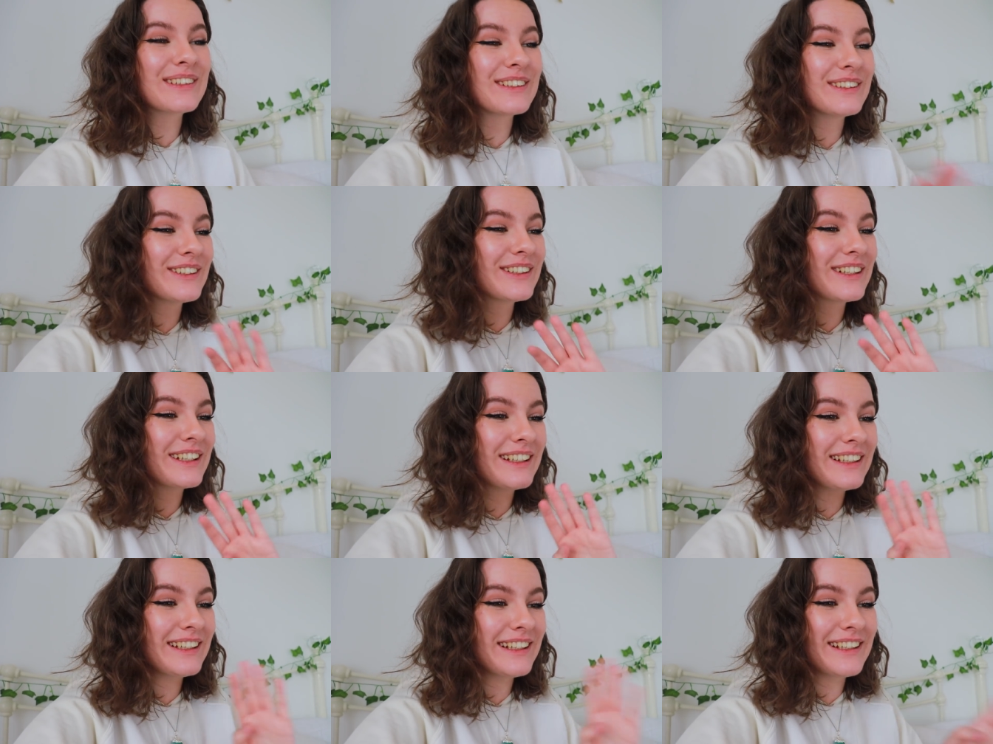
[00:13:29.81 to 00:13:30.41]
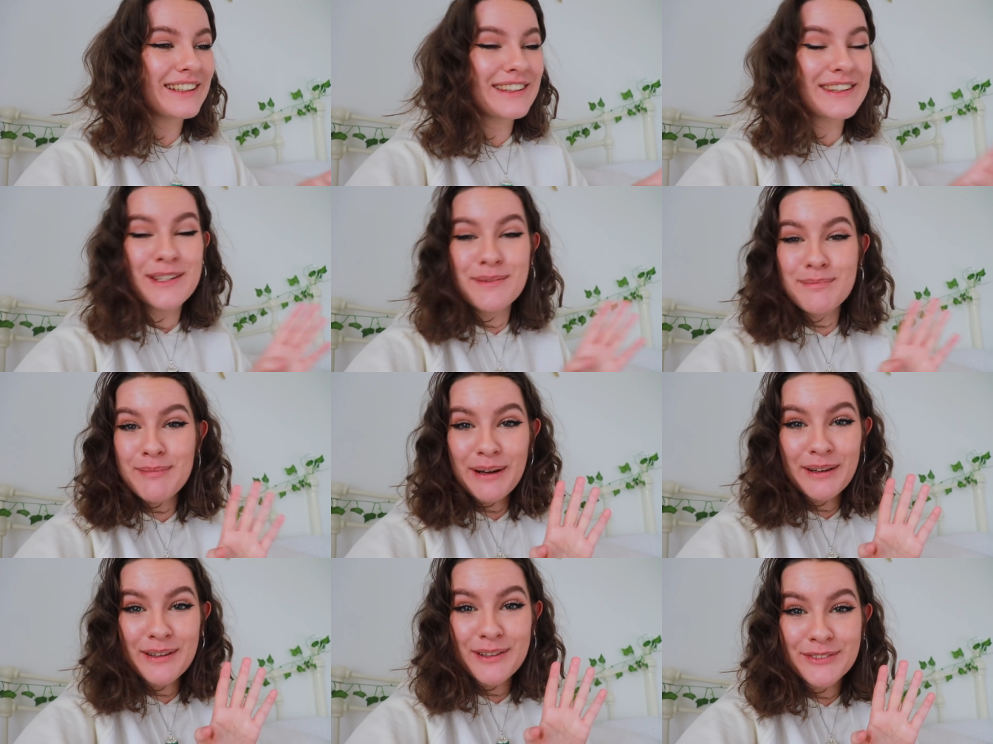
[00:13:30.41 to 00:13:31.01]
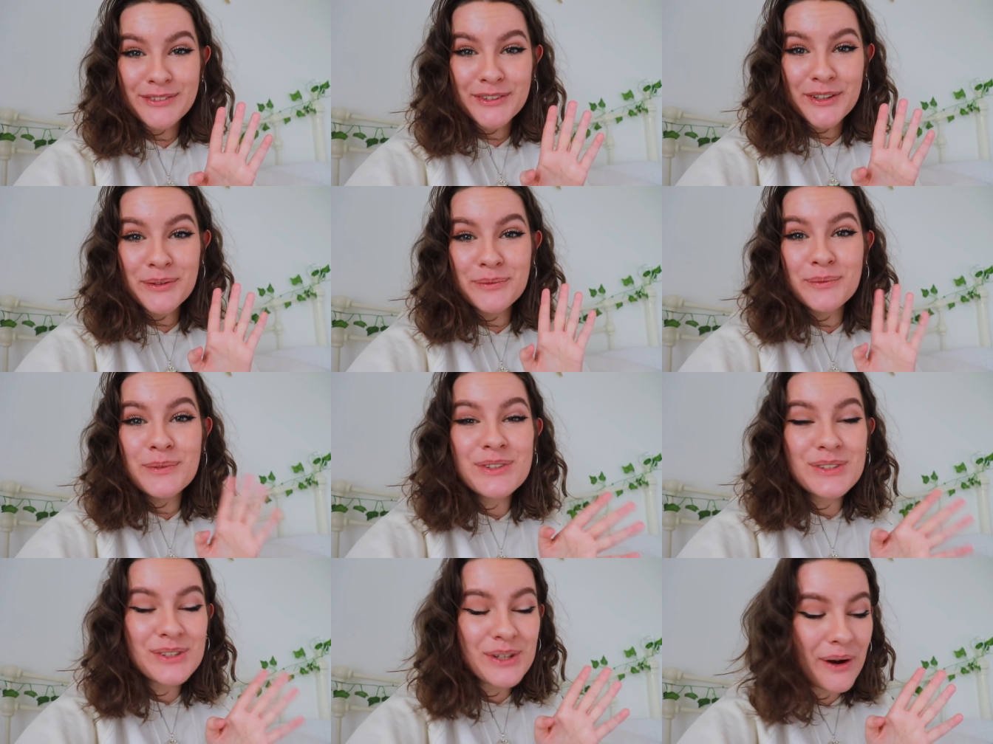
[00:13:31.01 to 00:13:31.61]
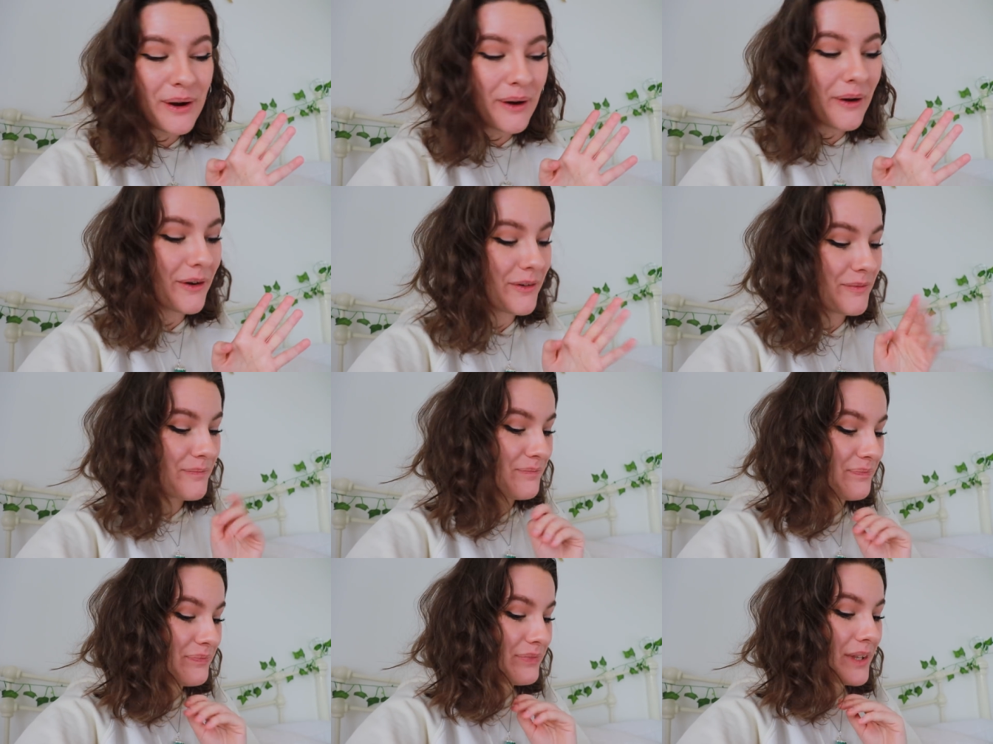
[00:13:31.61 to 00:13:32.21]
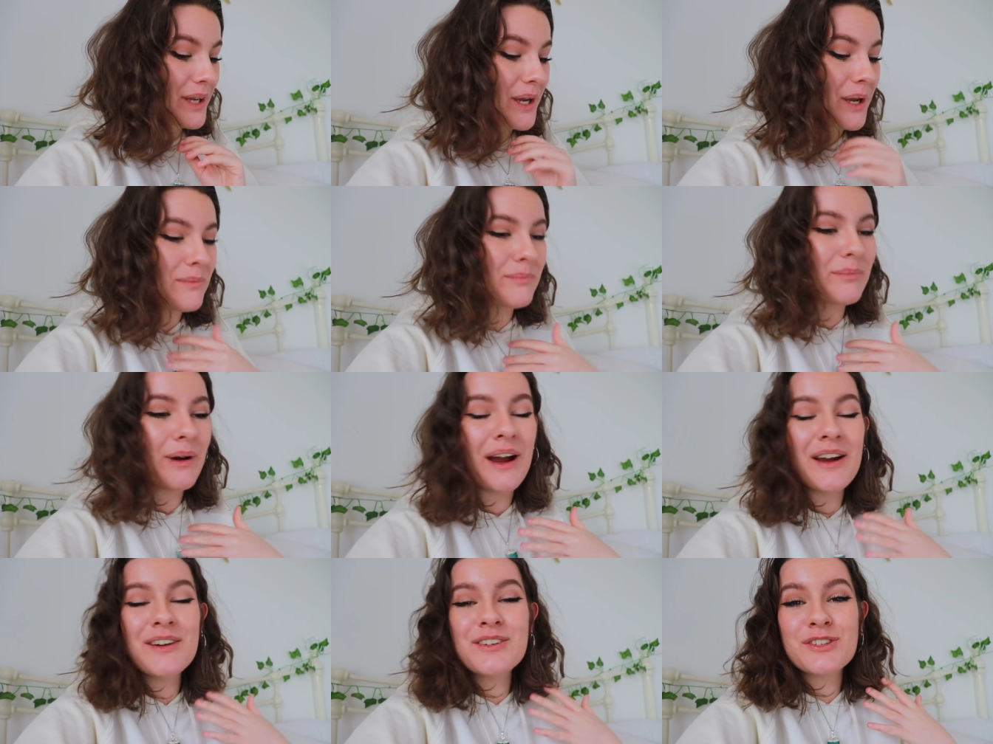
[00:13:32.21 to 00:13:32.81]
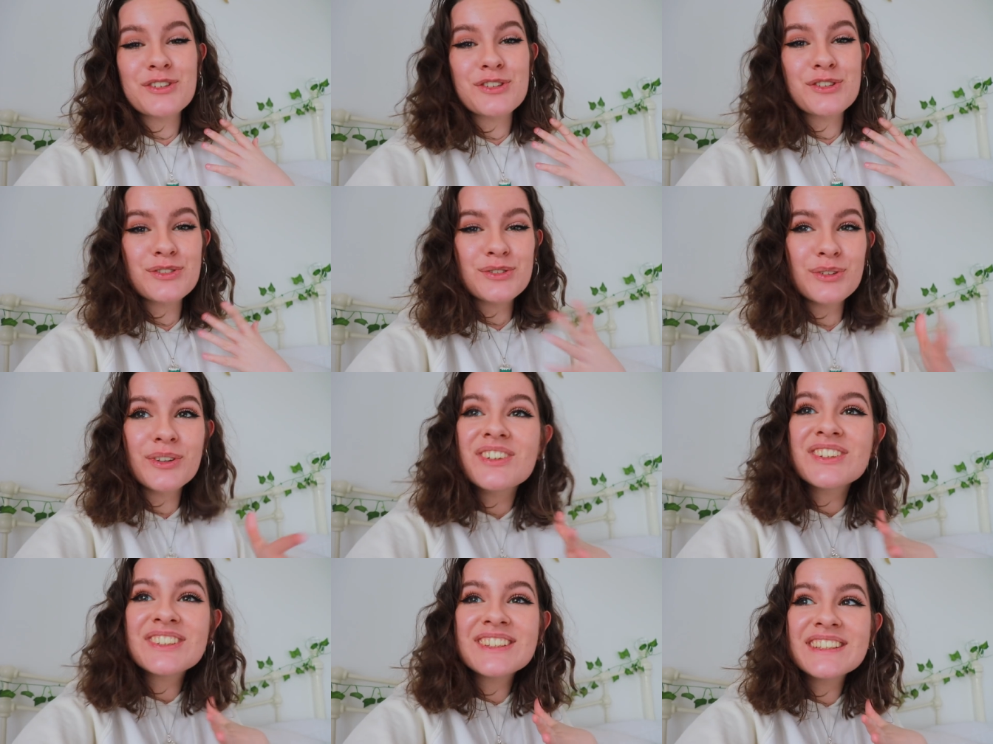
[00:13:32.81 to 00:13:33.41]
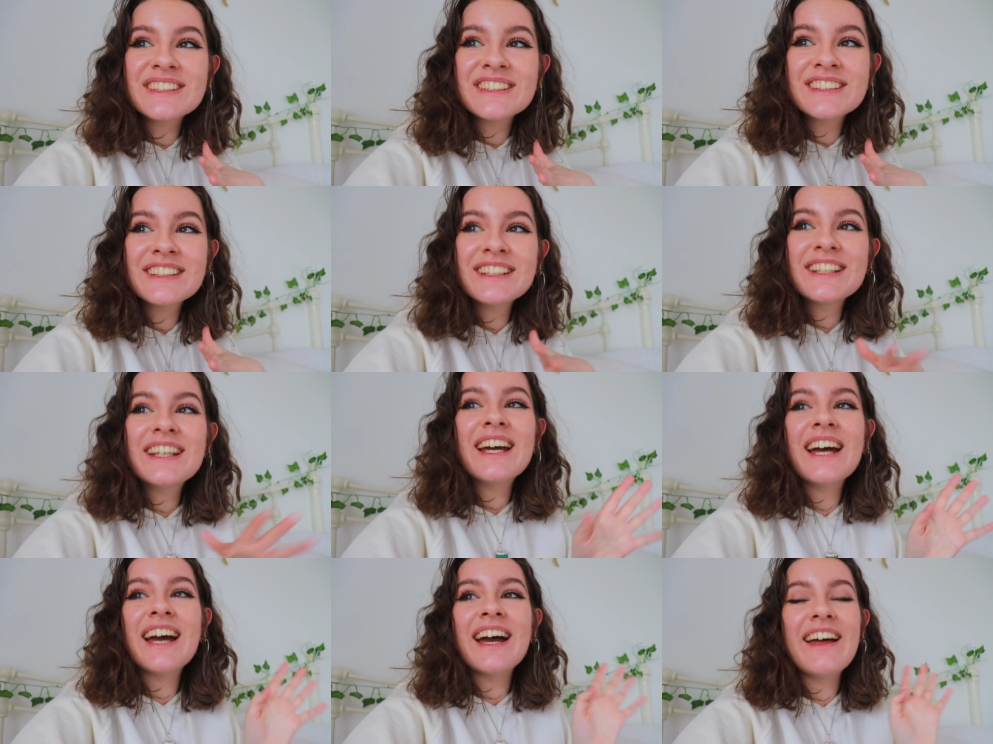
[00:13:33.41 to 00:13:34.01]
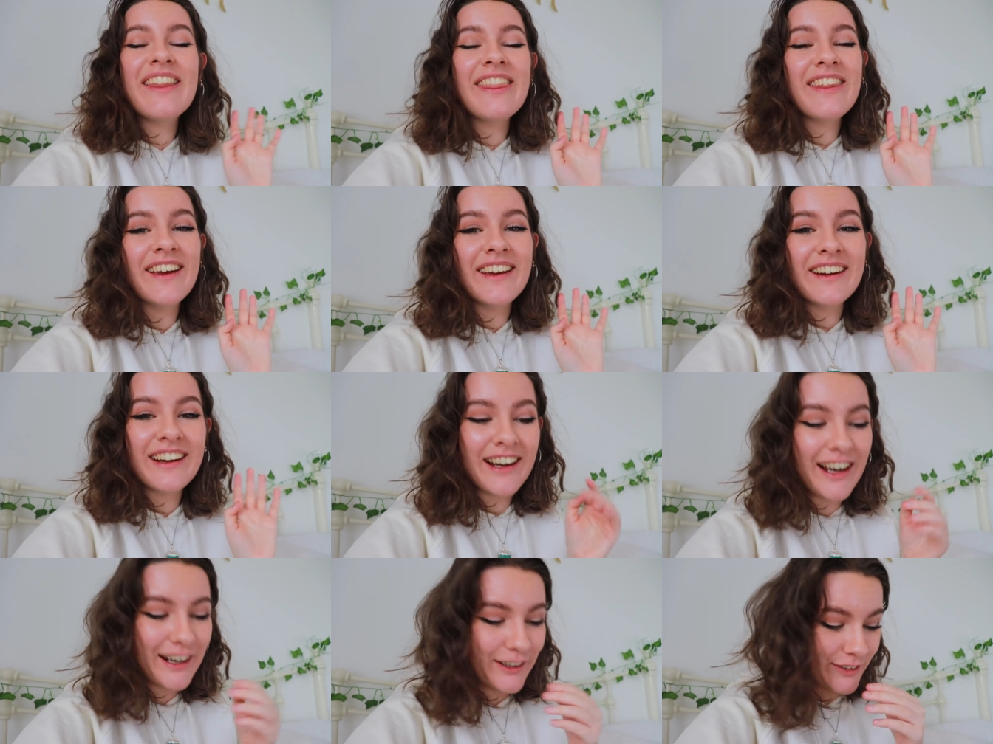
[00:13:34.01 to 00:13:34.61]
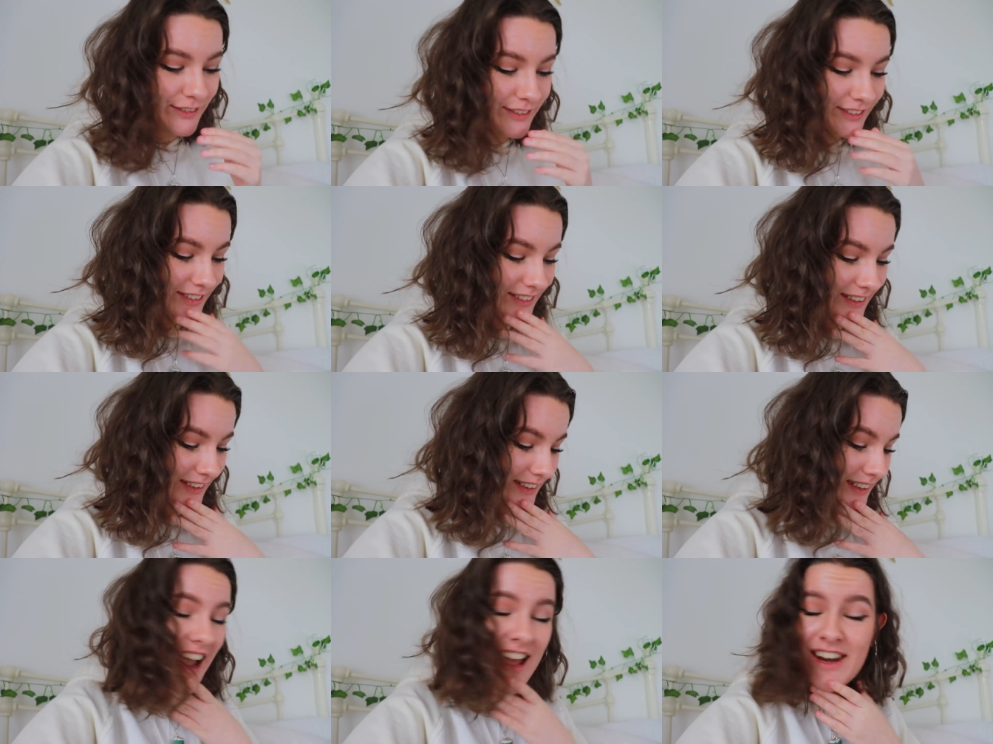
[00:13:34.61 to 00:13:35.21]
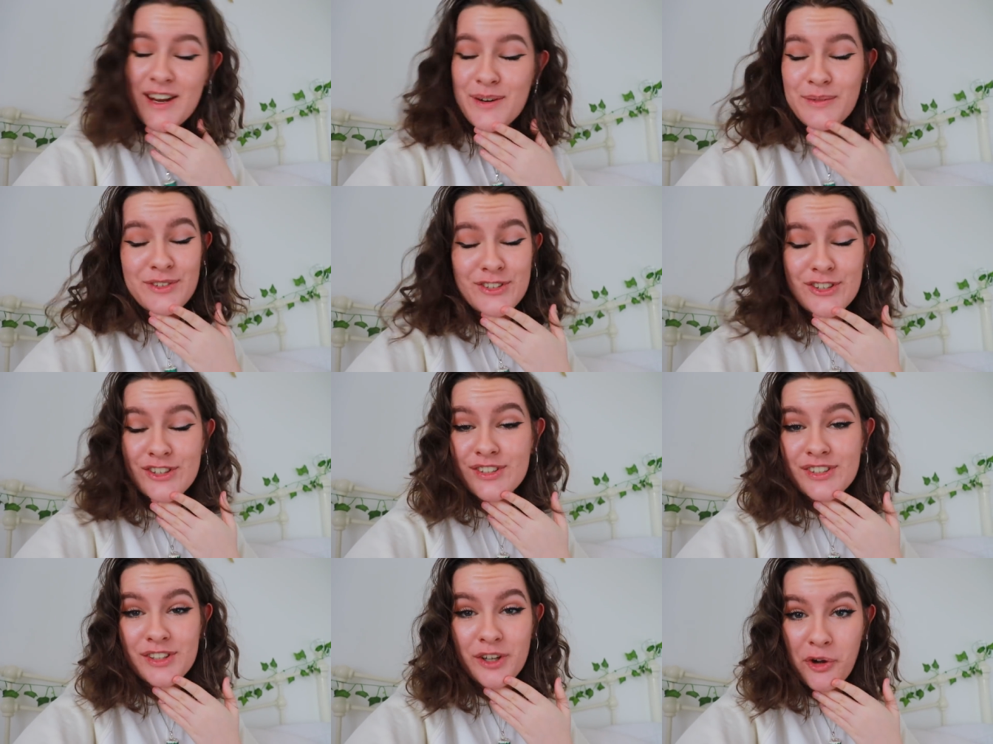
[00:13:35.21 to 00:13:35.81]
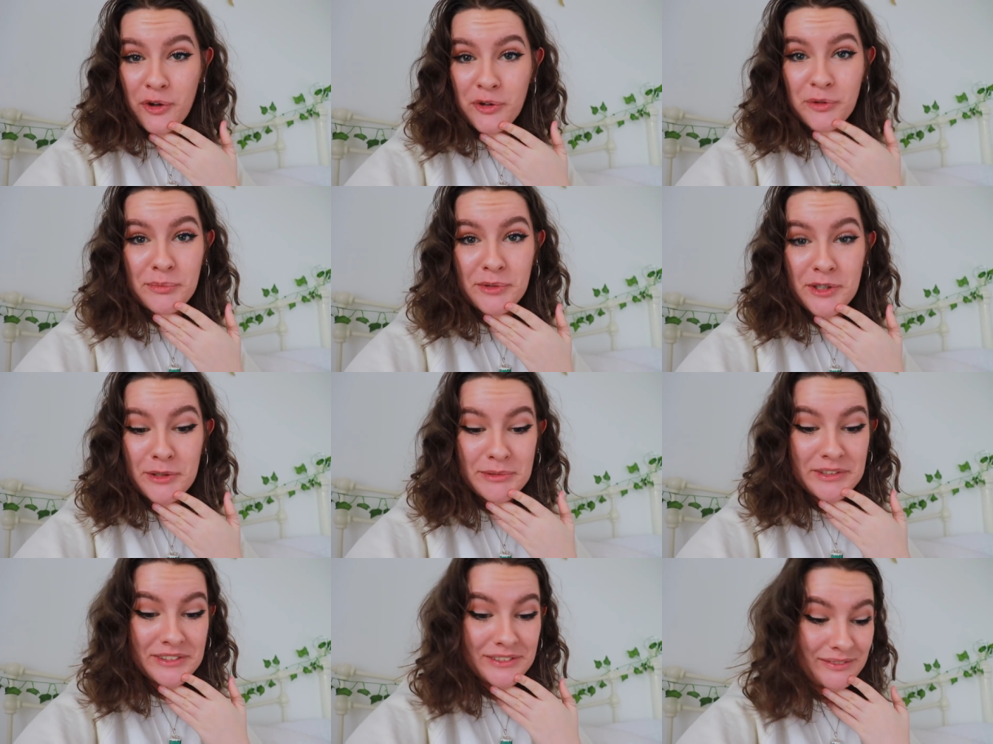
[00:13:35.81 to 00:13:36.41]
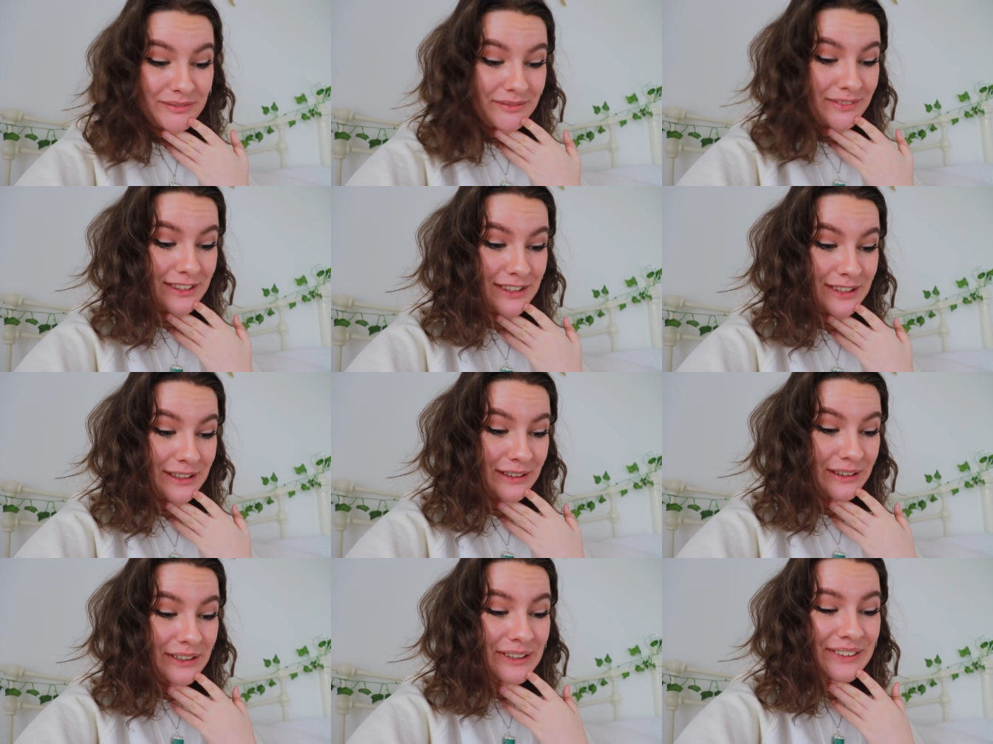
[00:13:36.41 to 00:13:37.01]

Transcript: Luckily the microphone was not on, but I just snorted and then cackled and it was just a whole moment. So